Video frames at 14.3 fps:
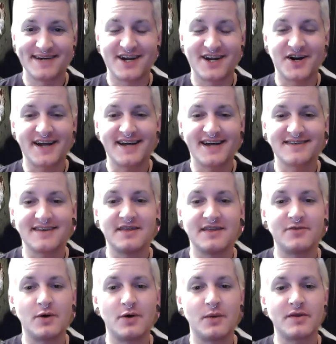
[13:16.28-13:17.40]
But all right, guys, I
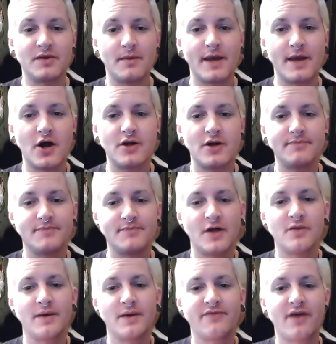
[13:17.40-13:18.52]
love you all with all my heart,
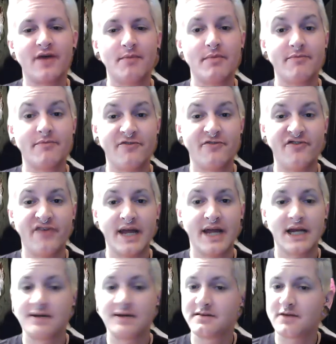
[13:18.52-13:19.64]
all the way from
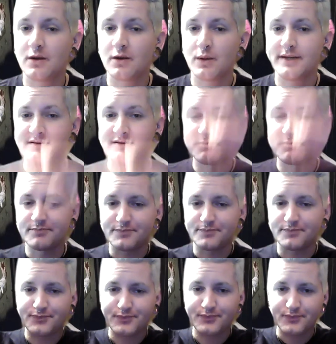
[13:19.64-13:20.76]
Venus, always.
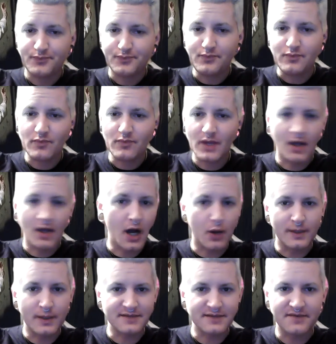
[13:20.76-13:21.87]

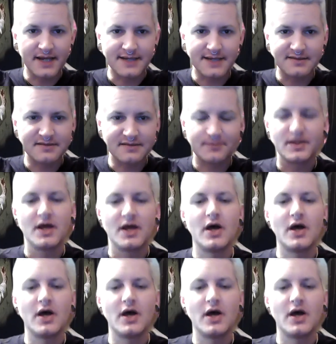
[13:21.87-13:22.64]
Always Venus,